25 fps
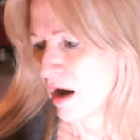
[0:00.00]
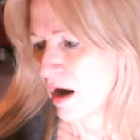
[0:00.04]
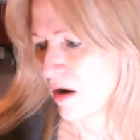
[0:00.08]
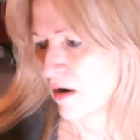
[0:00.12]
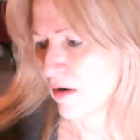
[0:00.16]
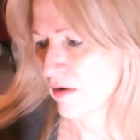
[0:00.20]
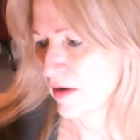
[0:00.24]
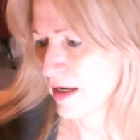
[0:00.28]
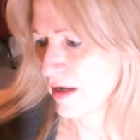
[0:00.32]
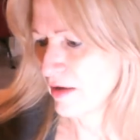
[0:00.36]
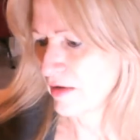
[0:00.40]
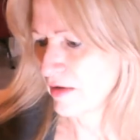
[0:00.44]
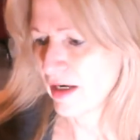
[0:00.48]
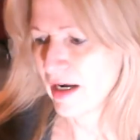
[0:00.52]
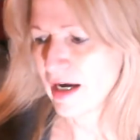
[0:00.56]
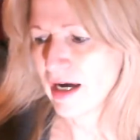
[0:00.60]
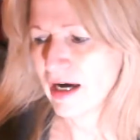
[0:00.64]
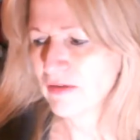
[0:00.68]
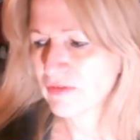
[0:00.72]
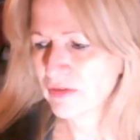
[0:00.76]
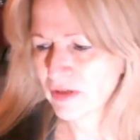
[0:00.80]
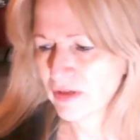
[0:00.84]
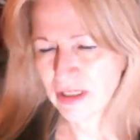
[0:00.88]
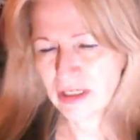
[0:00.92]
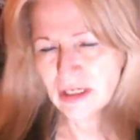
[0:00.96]
Okay, then I
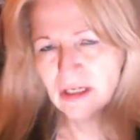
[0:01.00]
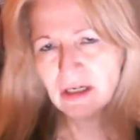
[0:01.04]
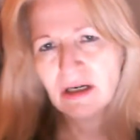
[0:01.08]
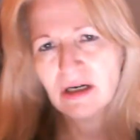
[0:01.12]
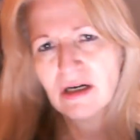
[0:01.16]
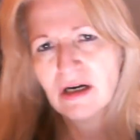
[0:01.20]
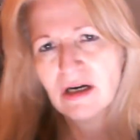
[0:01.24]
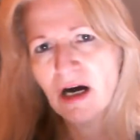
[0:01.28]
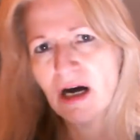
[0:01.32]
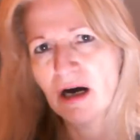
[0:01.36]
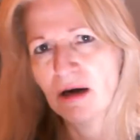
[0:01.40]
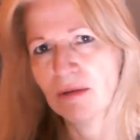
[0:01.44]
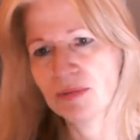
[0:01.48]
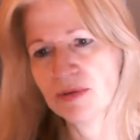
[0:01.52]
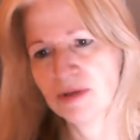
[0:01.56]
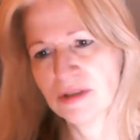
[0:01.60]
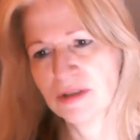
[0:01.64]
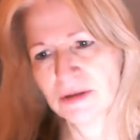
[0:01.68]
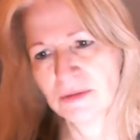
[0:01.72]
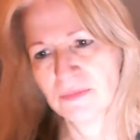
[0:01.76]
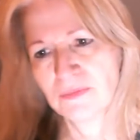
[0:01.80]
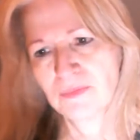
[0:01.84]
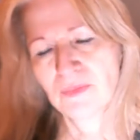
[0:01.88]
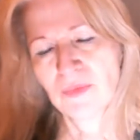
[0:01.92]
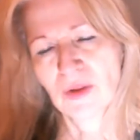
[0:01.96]
have the King of Cups
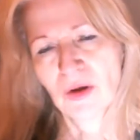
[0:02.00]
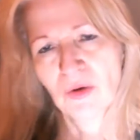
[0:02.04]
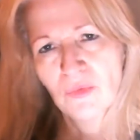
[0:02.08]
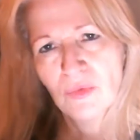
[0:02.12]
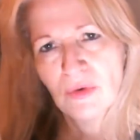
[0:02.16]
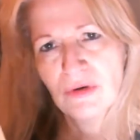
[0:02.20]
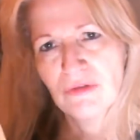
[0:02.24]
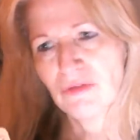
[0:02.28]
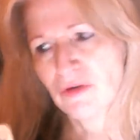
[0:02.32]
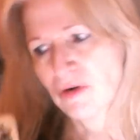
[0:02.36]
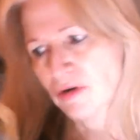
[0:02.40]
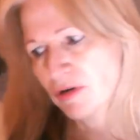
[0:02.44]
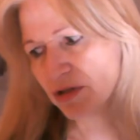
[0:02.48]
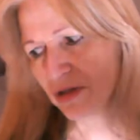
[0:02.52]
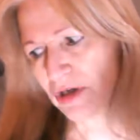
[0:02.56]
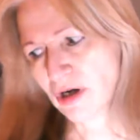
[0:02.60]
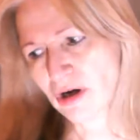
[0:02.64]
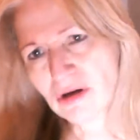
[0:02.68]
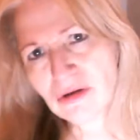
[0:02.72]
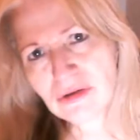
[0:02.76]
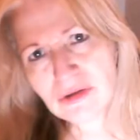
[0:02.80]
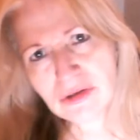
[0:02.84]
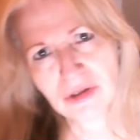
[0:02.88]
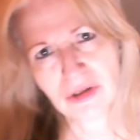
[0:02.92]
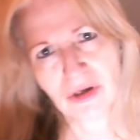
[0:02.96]
reversed.
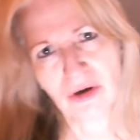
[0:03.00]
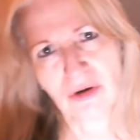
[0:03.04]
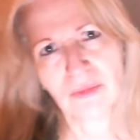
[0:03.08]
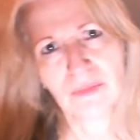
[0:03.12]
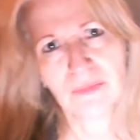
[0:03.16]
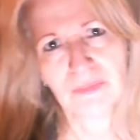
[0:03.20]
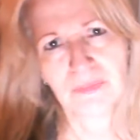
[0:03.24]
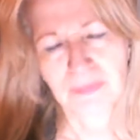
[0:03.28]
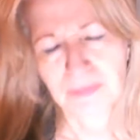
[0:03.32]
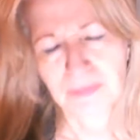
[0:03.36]
Also,